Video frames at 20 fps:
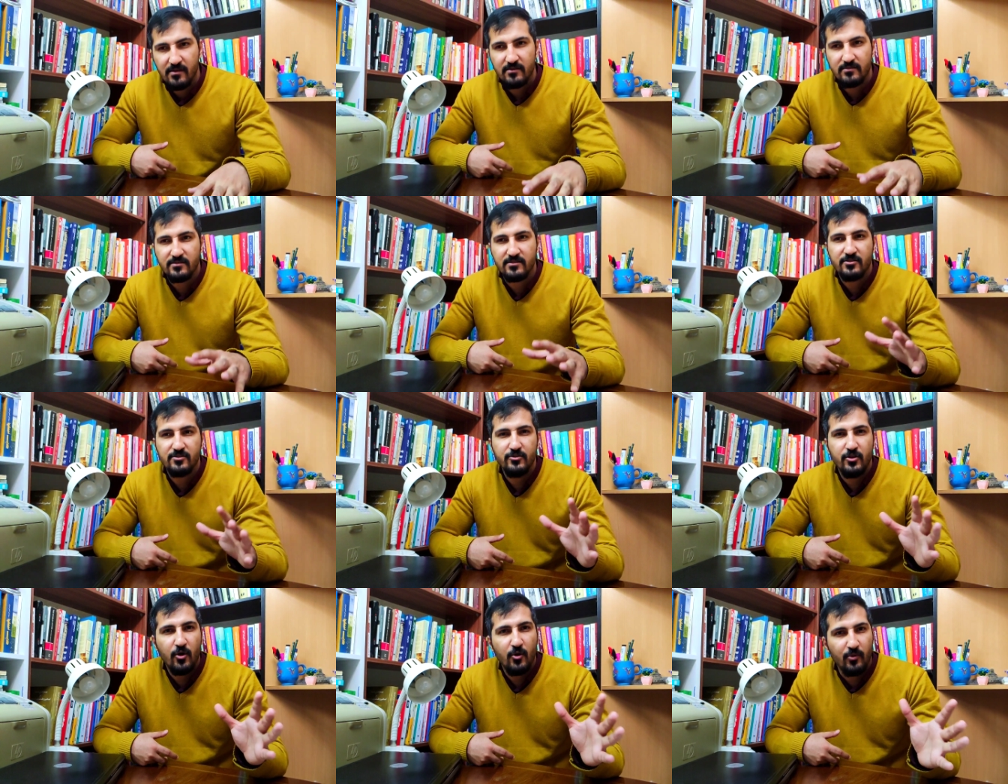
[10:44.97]

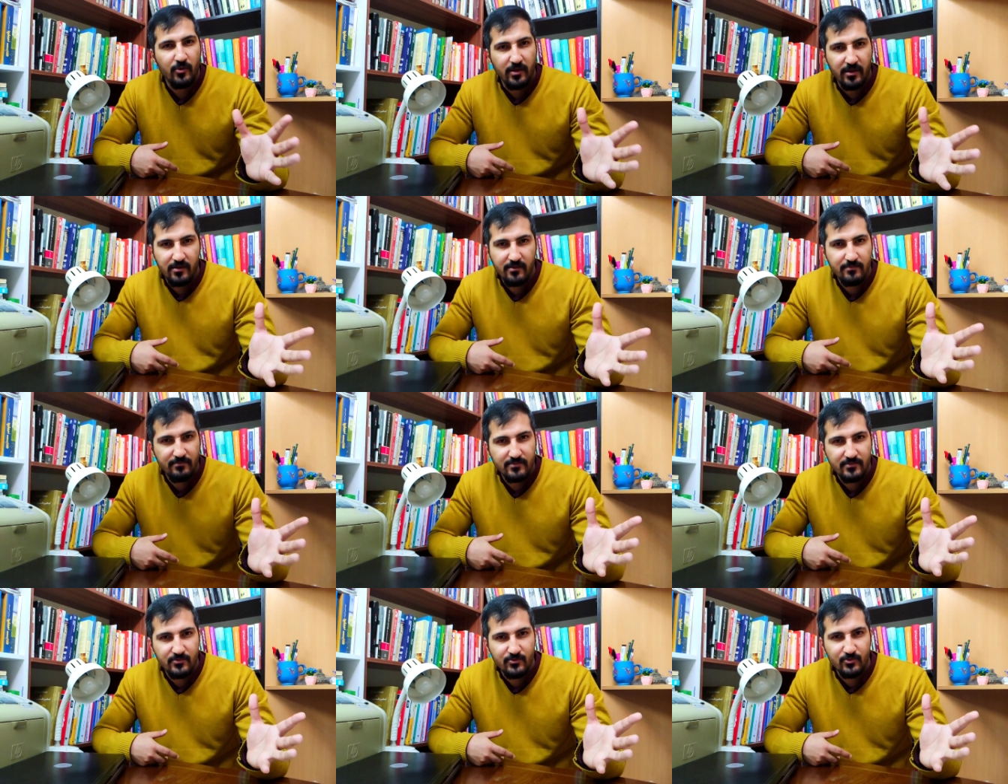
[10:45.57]

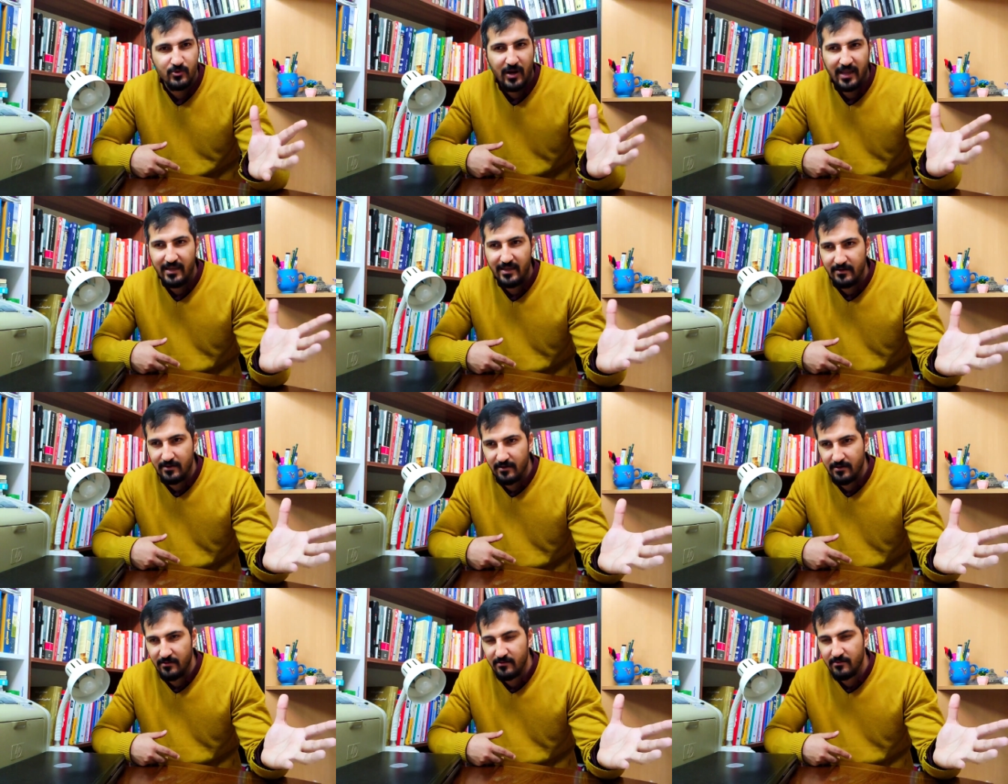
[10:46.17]
Snowy,
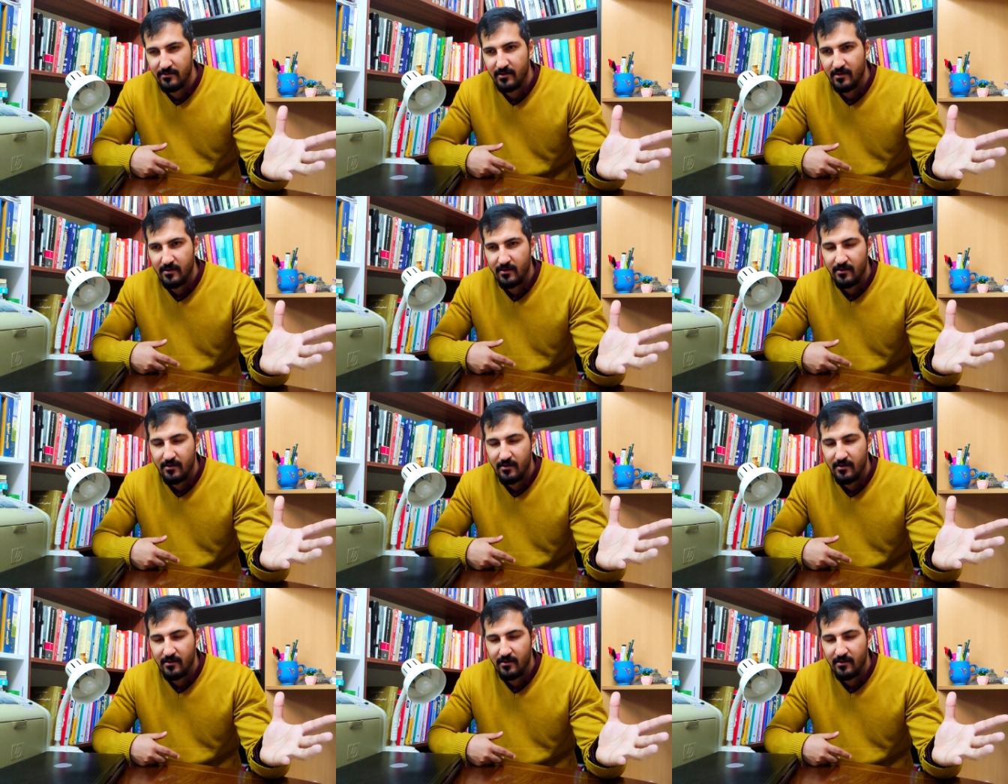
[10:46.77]
rainy,